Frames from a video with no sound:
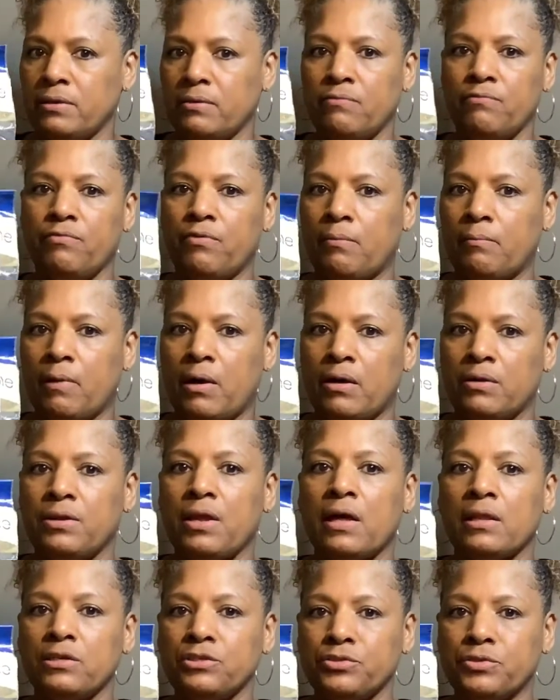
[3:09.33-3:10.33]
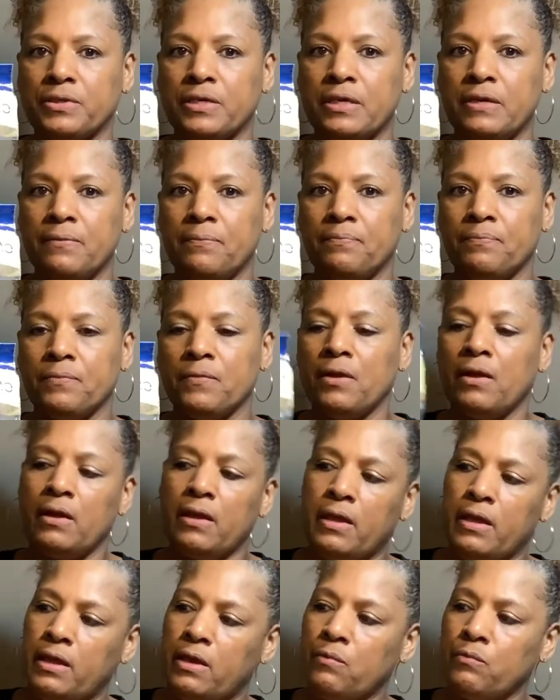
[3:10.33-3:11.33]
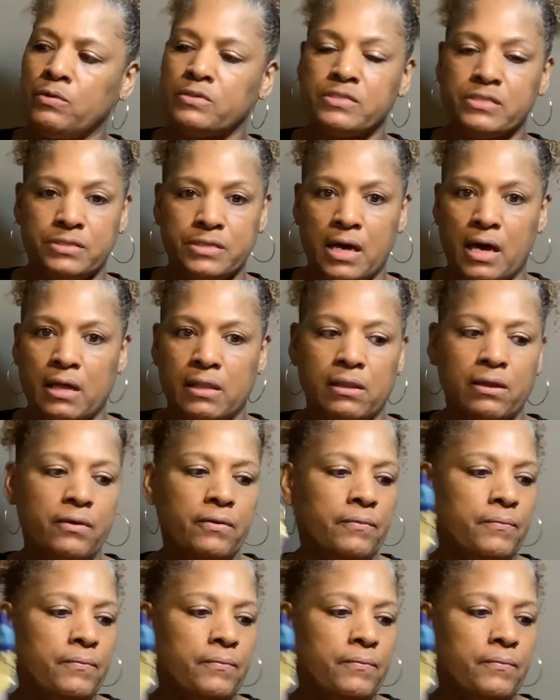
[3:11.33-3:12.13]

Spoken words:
From Dollar Tree. It was $1.